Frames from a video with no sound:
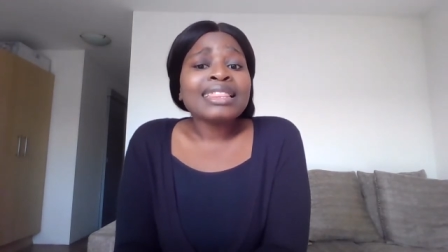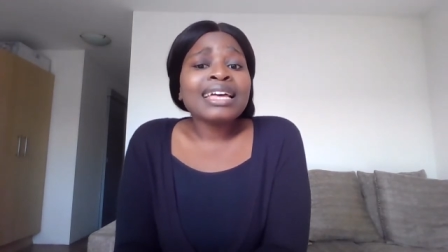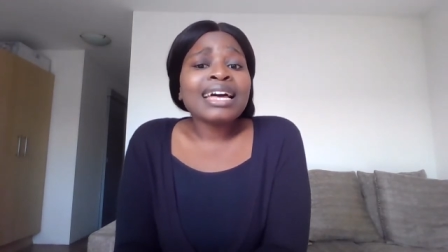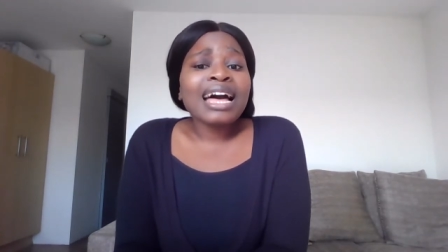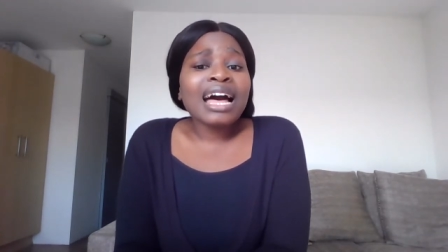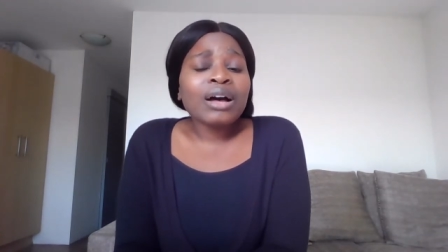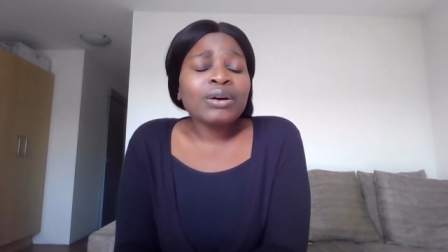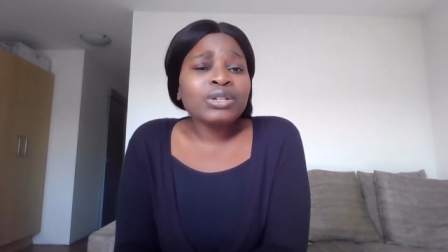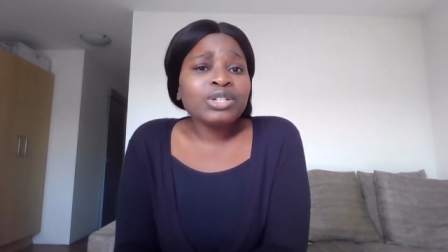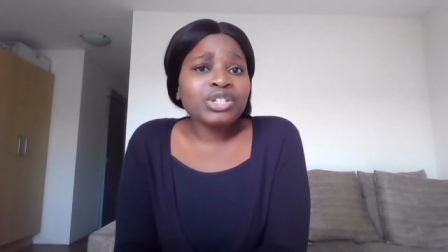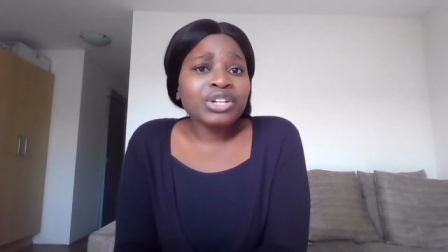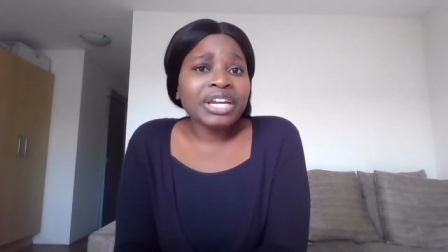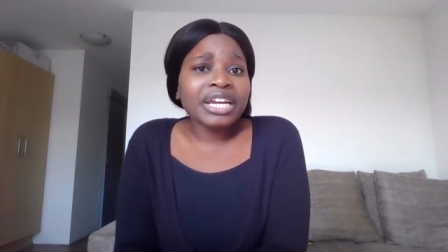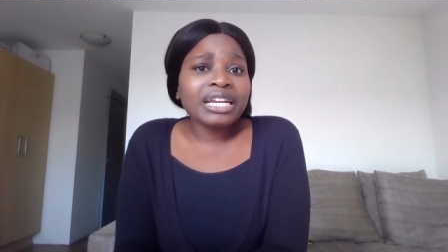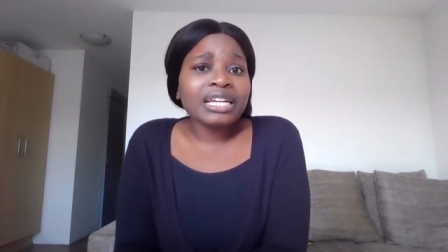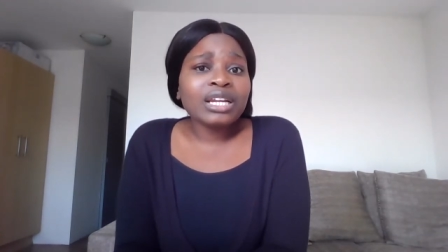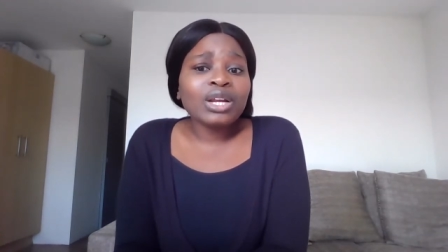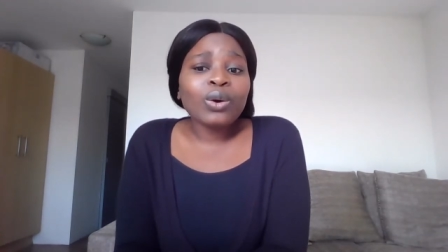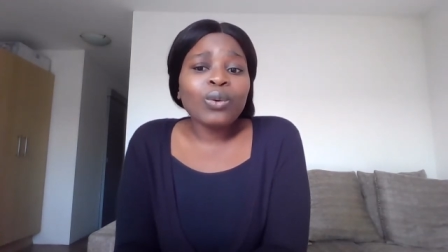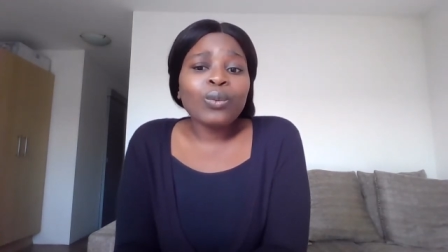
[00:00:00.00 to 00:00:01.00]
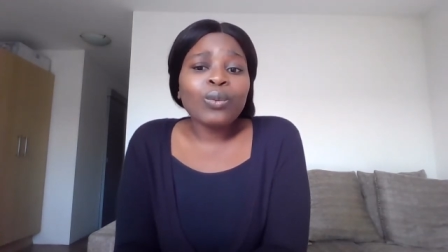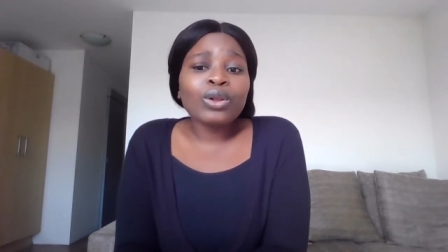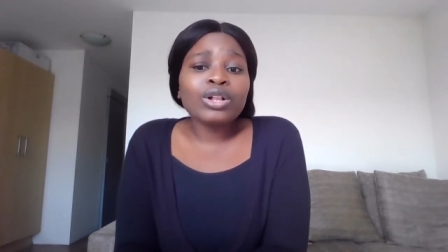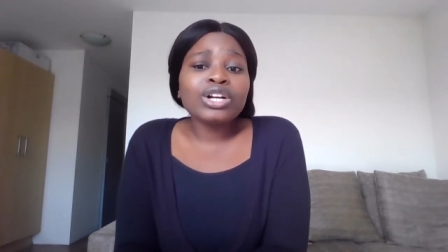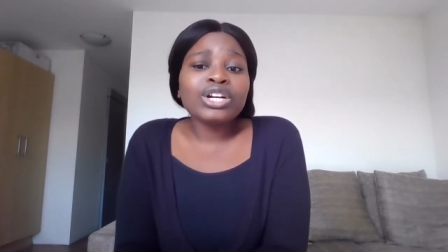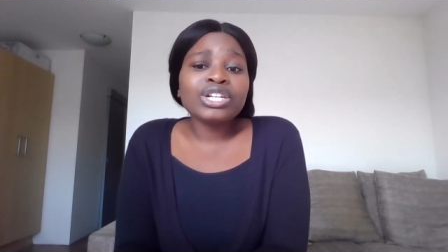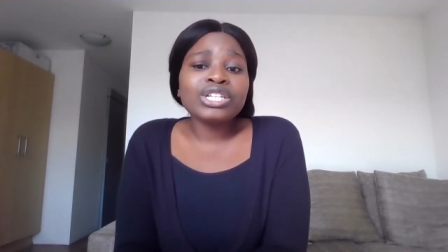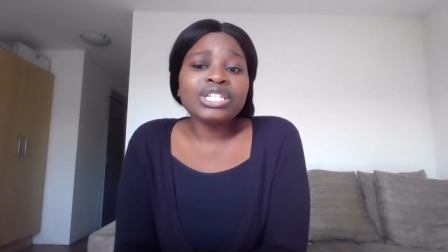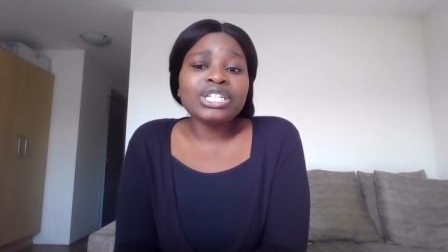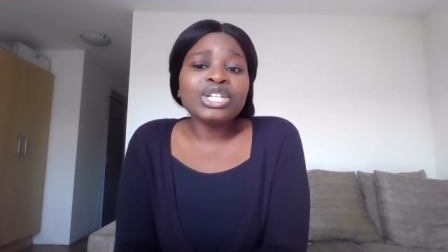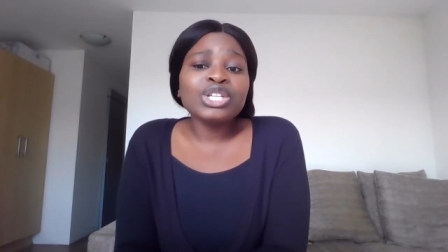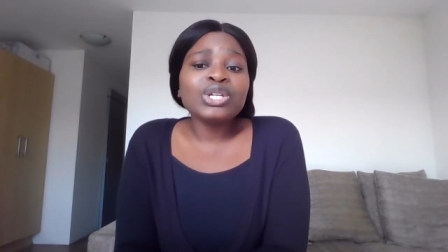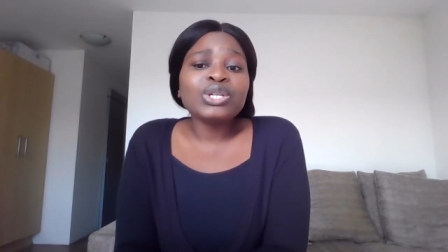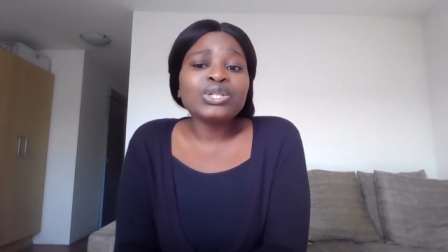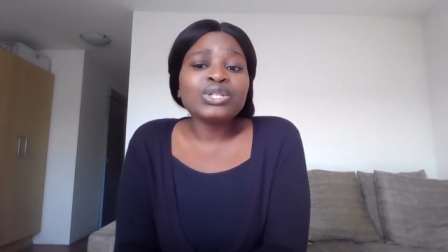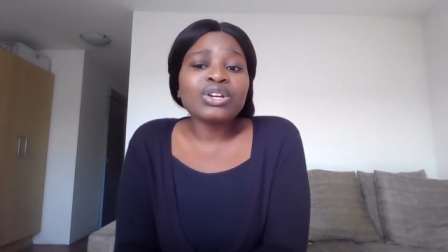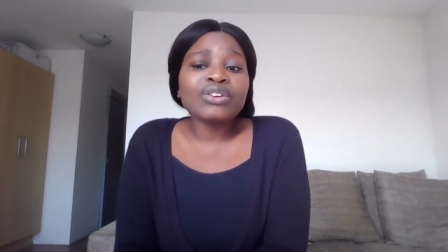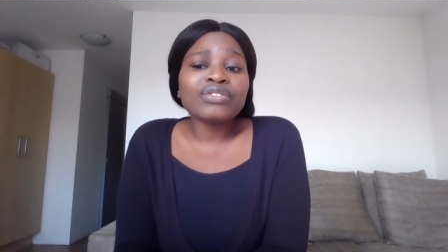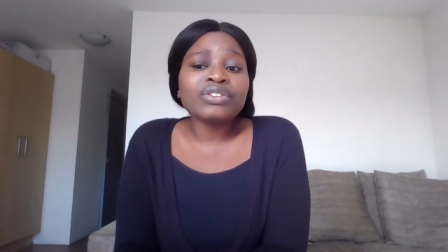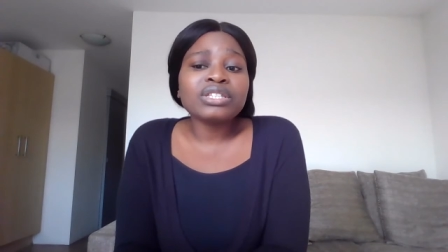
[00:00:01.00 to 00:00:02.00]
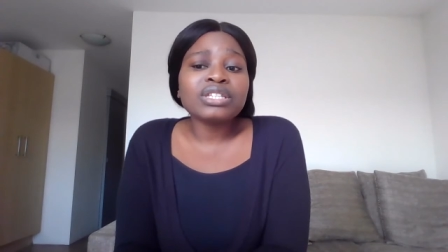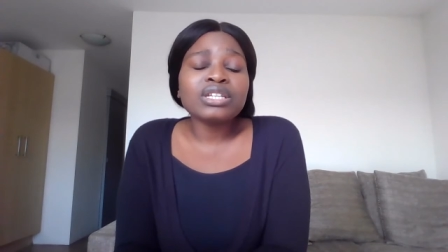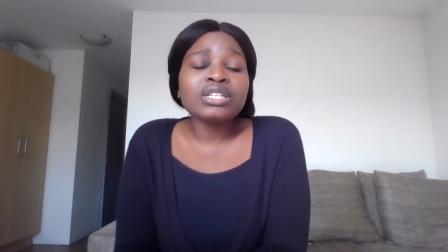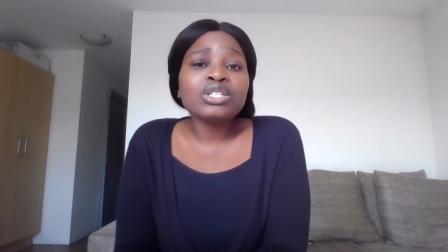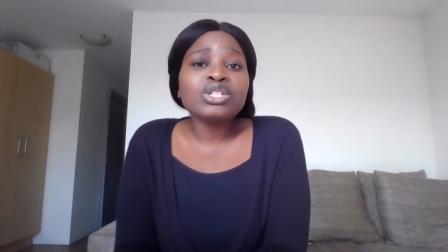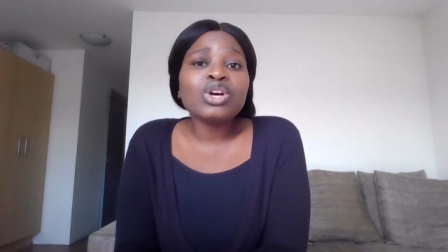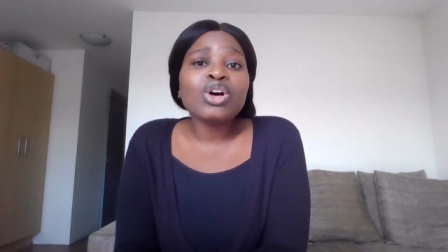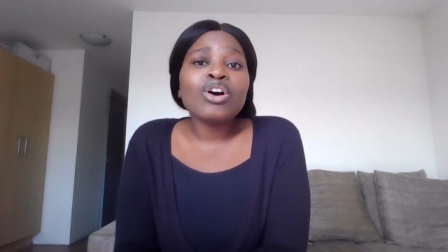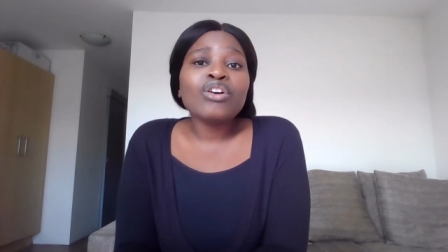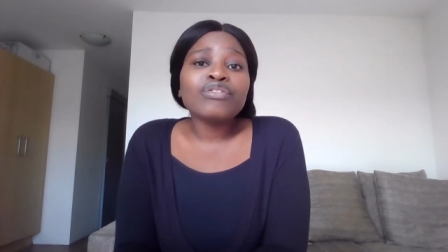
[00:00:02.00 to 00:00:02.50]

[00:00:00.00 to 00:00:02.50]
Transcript: The Gautrain will continue services